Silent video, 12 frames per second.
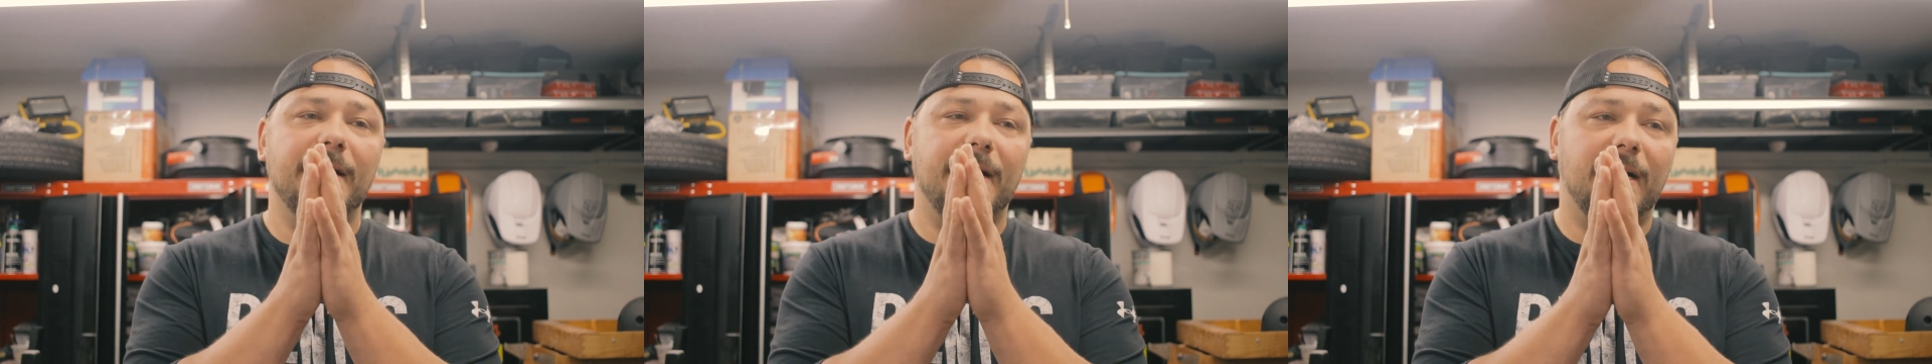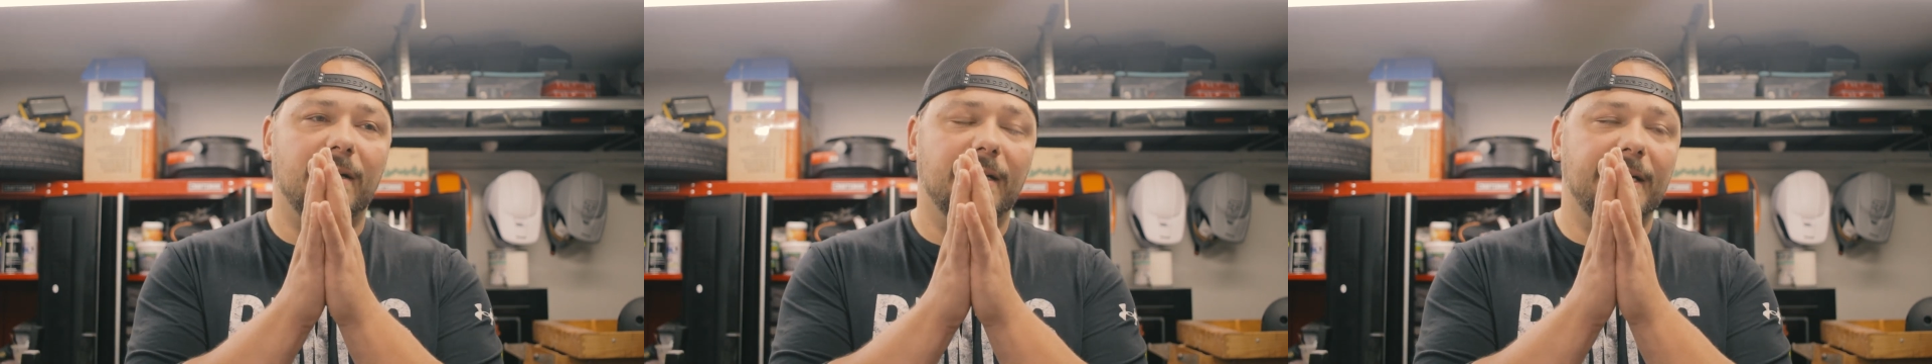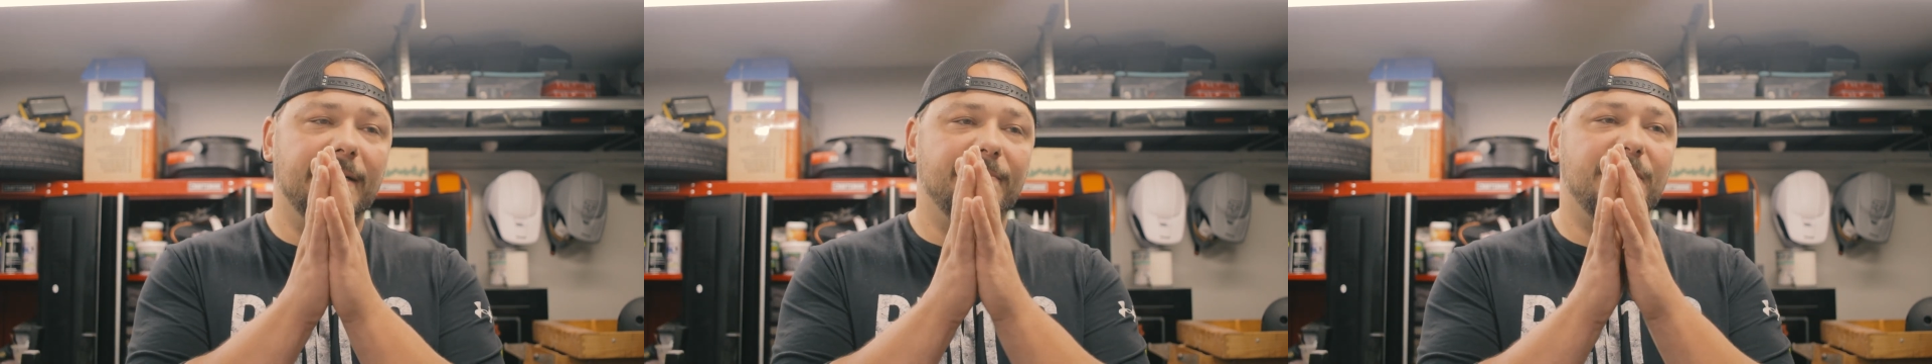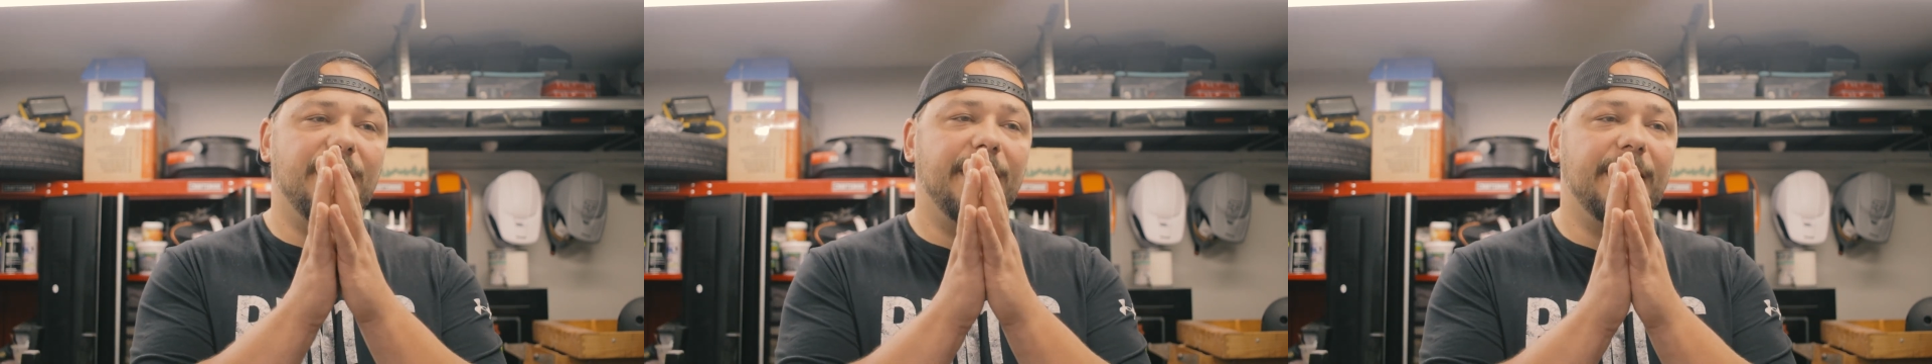I'll end up
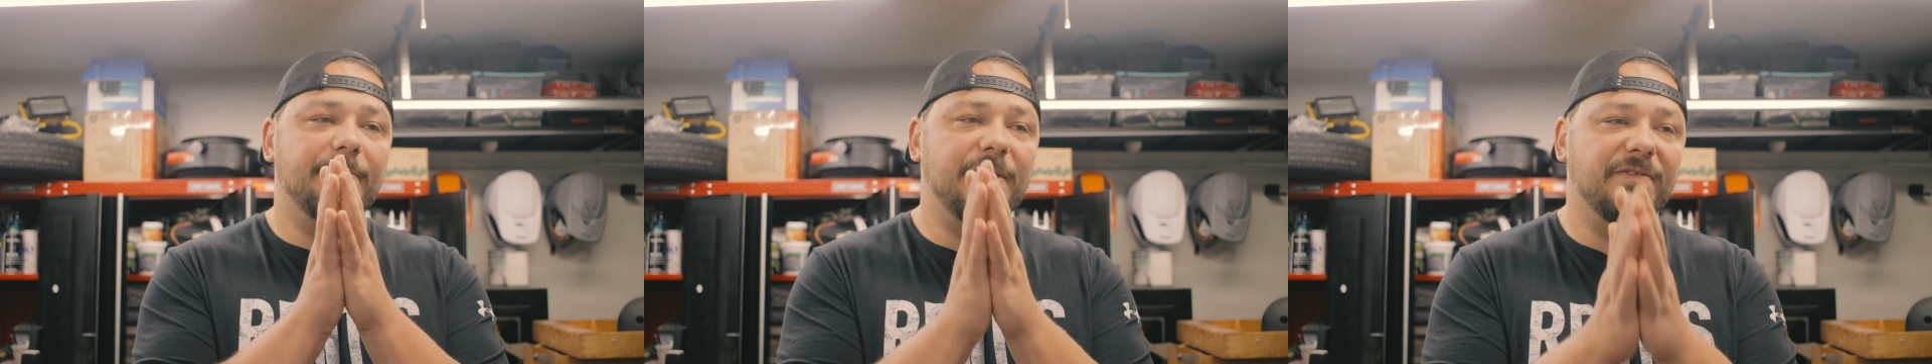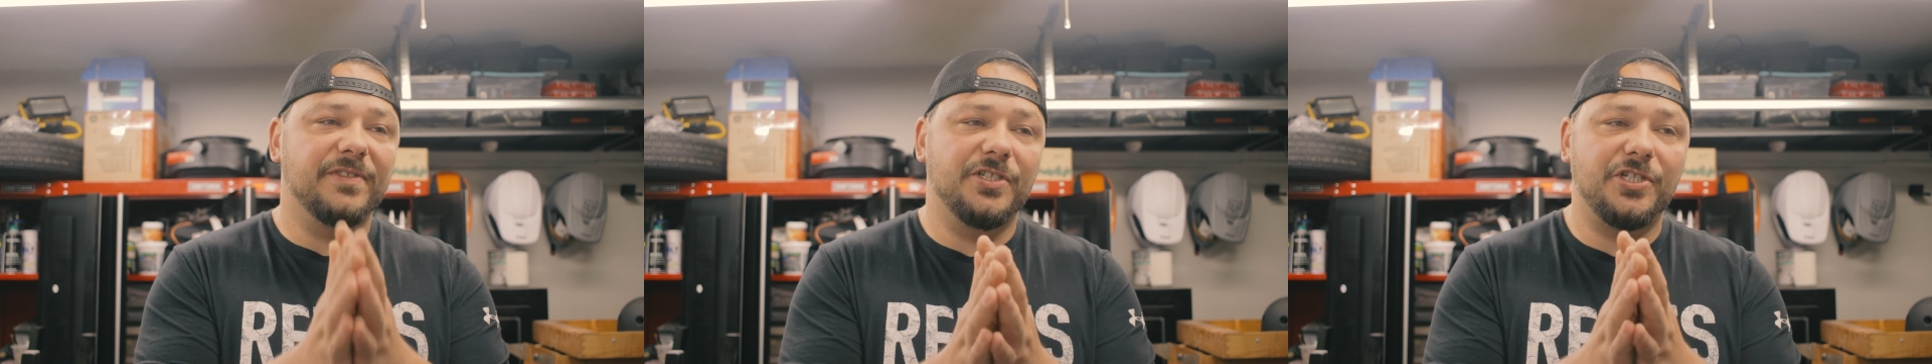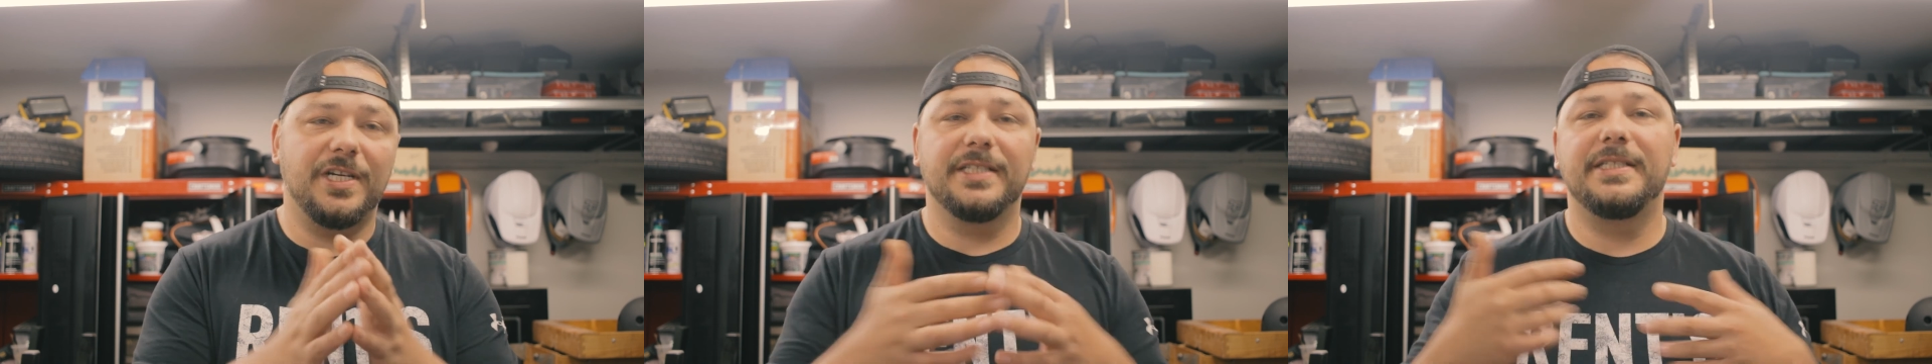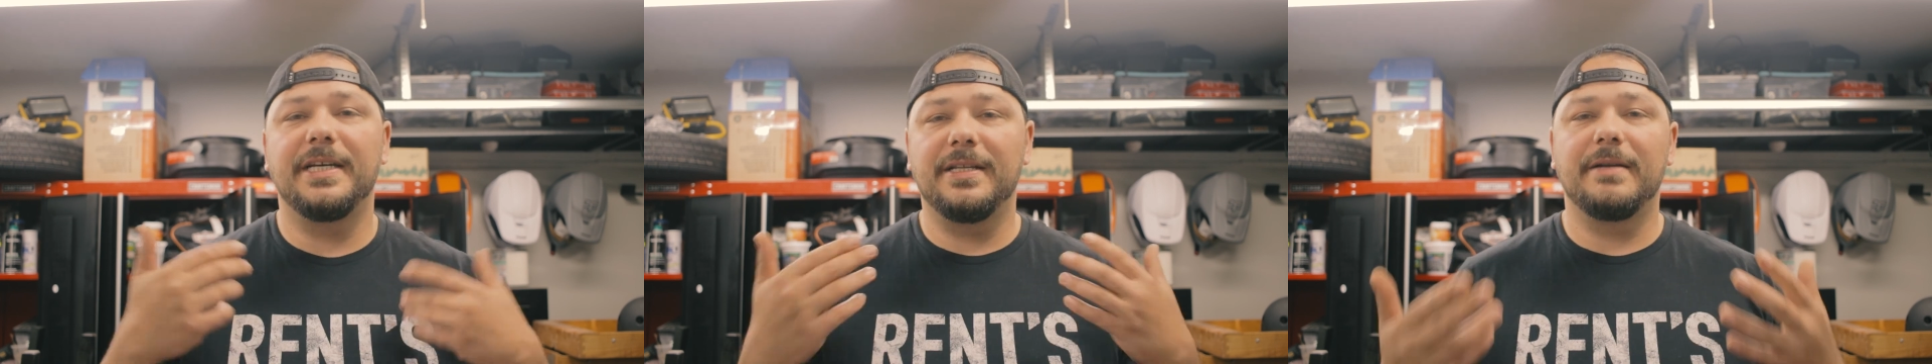setting up different shots now